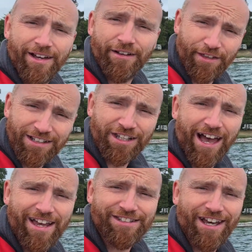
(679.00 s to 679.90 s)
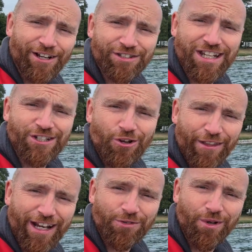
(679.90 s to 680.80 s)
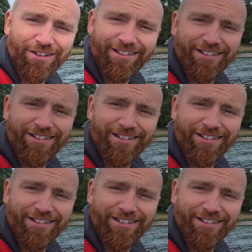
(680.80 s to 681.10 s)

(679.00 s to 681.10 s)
Thanks guys, and I'll see you on the next one.